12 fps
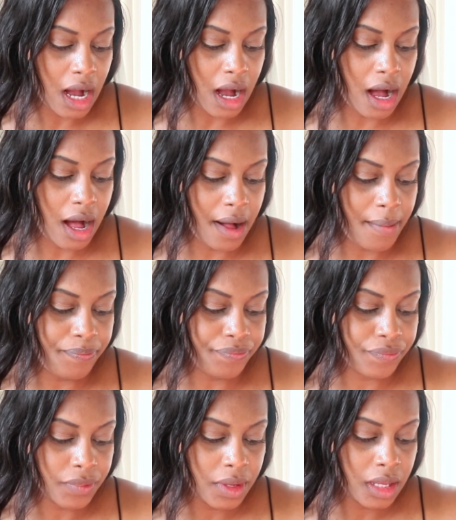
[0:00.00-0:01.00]

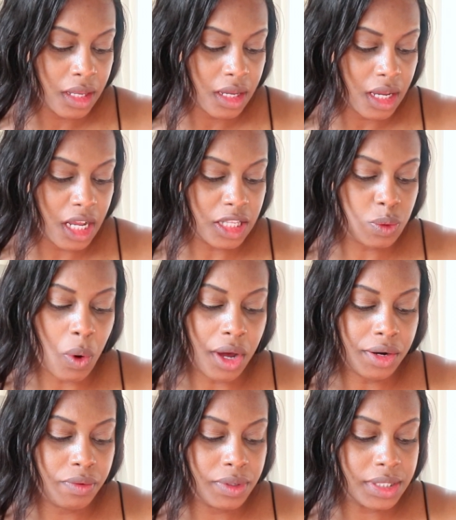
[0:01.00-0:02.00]
it's
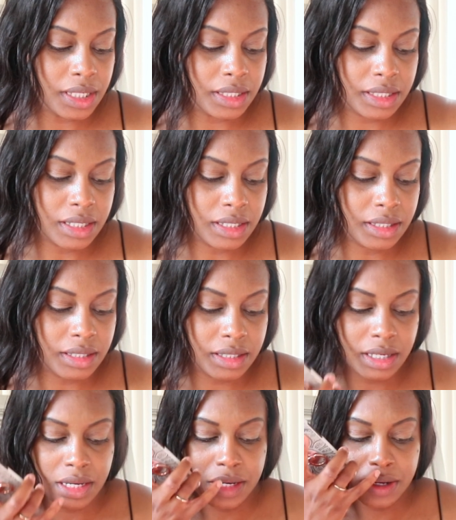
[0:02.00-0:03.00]
water
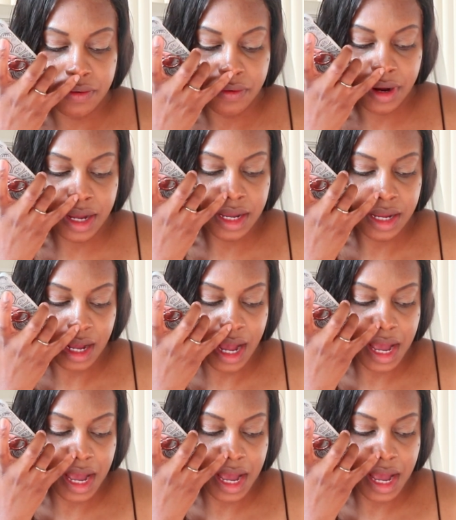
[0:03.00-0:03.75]
resistance, right?